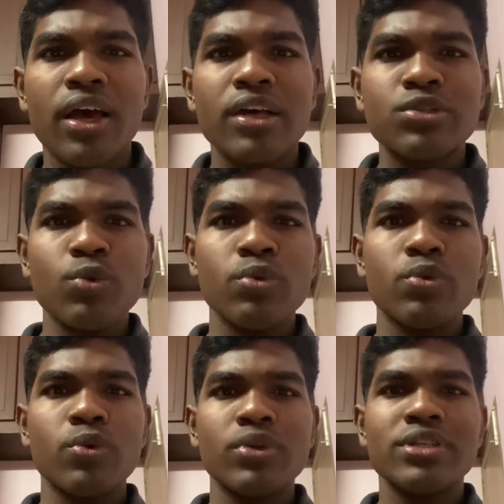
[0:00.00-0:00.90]
So,
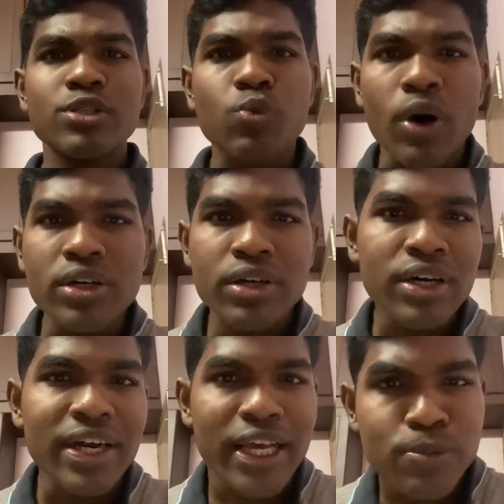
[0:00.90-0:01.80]
this is what
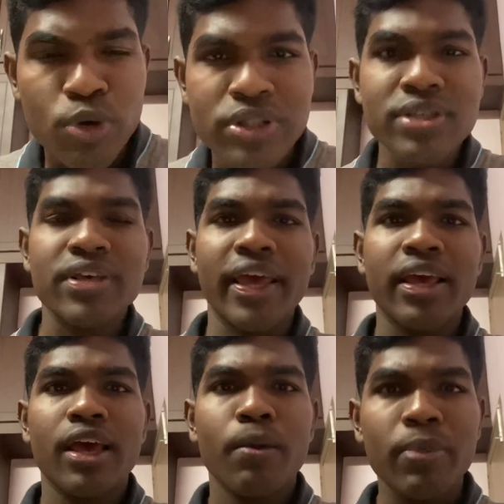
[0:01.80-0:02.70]
textbooks is
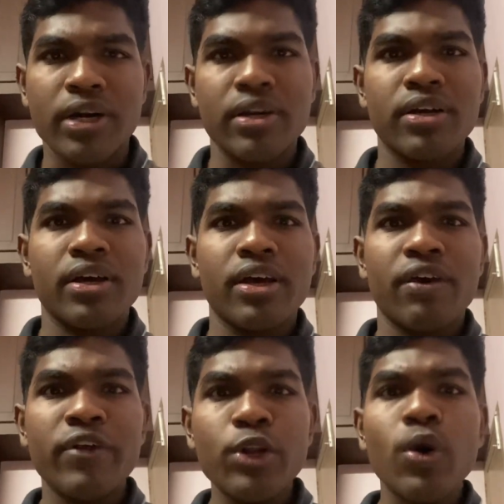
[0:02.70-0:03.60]
saying. But
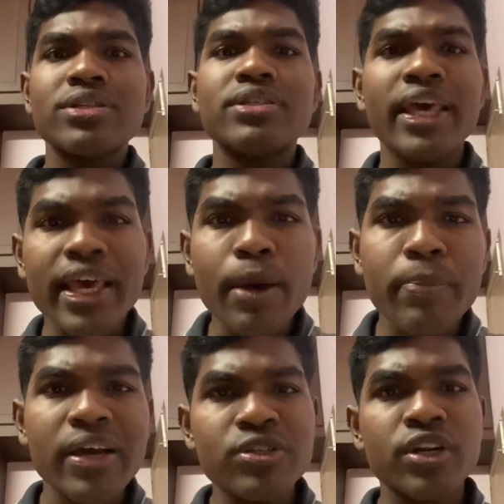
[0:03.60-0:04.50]
when you are seeing a
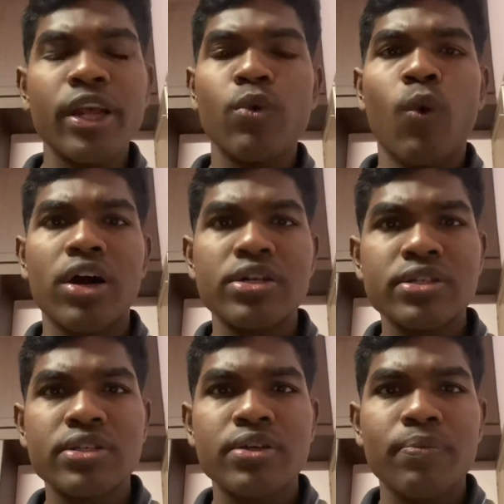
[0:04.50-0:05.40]
patient in
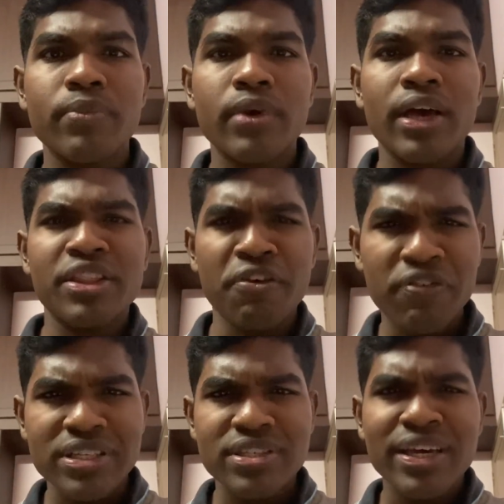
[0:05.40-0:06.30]
wards, the
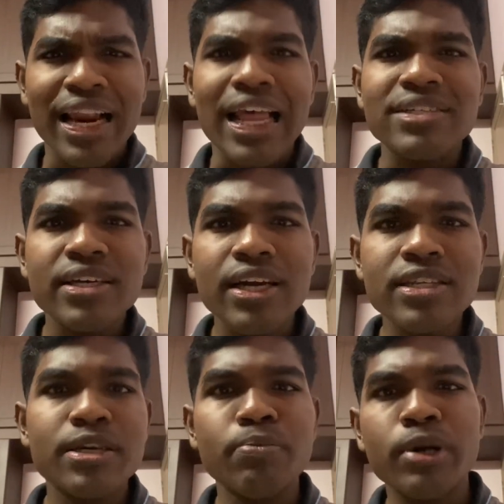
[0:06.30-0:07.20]
first classical
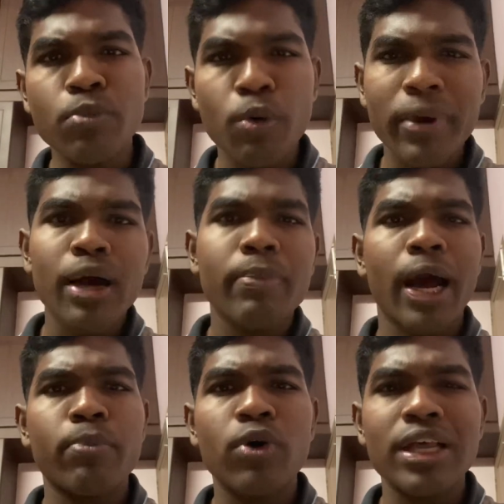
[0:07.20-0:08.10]
symptom to pick up
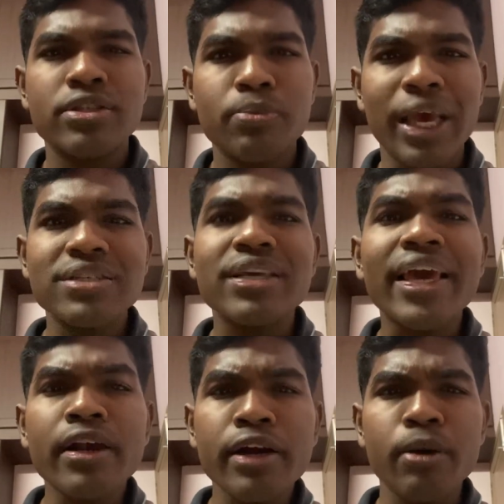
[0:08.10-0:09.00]
hypoglycemia is
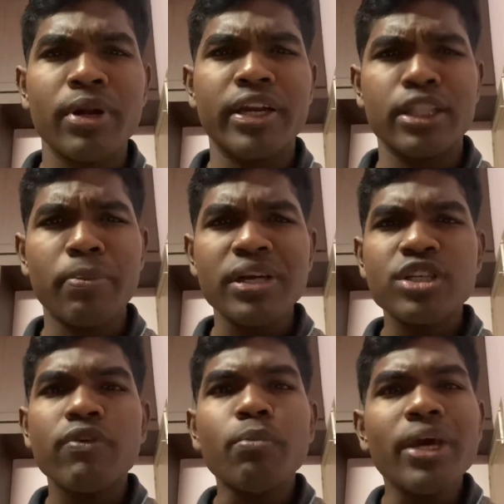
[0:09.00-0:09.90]
irritability. The
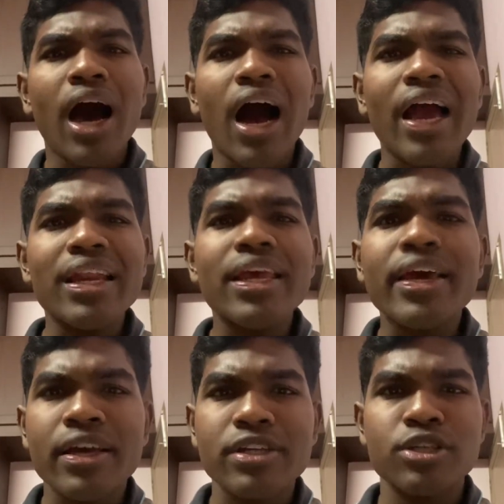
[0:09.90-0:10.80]
patient will be highly
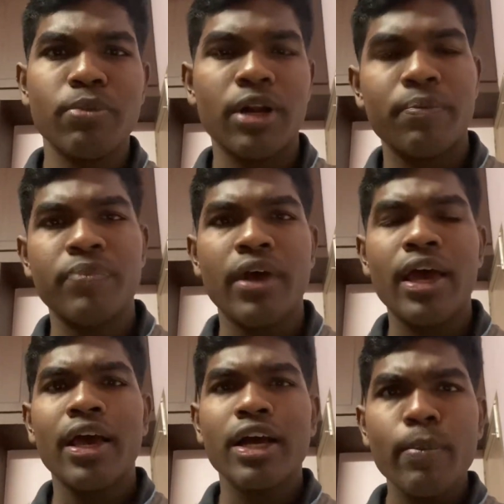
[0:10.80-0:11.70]
irritable.
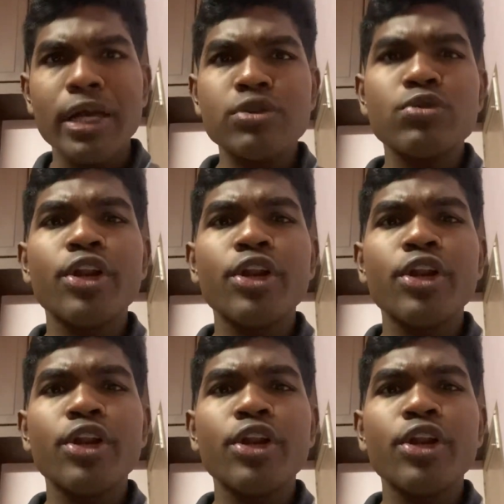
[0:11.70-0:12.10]
Coming to the